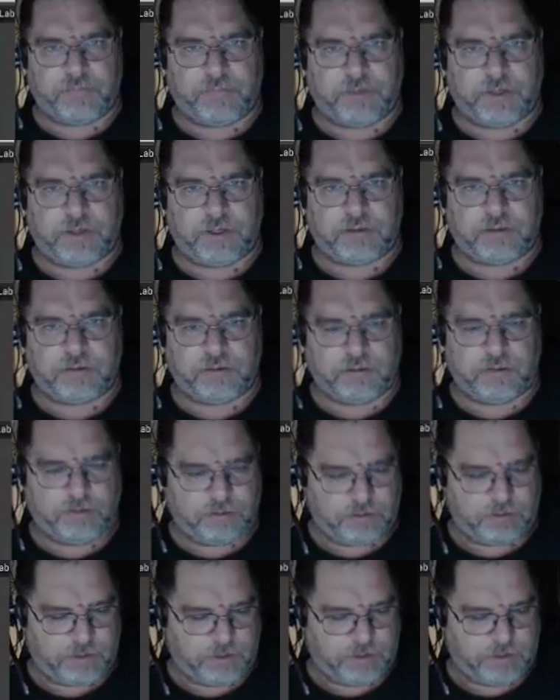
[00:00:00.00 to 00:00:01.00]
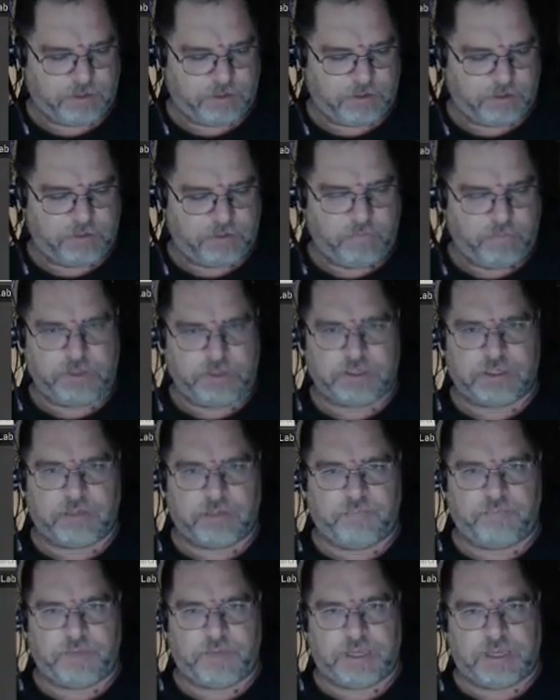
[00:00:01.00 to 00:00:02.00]
yet. We can
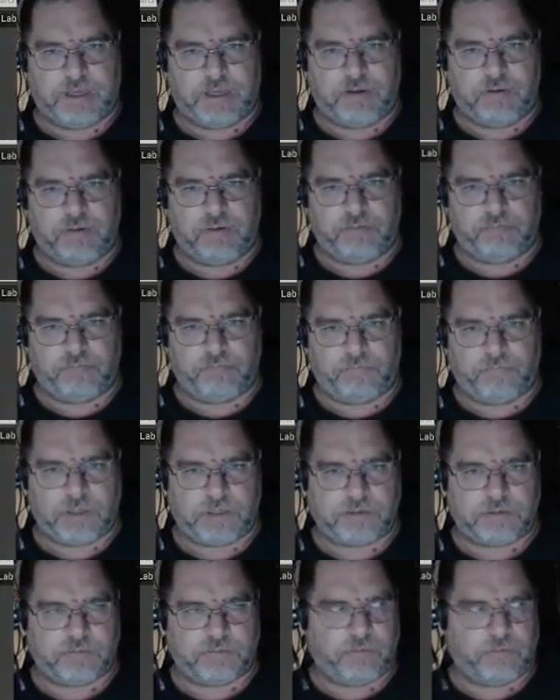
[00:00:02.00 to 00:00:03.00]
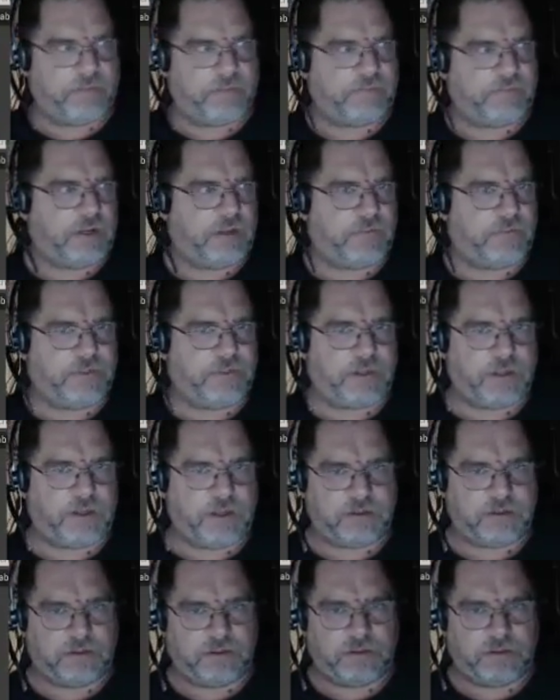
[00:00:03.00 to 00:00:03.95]
set B, because we haven't done anything yet.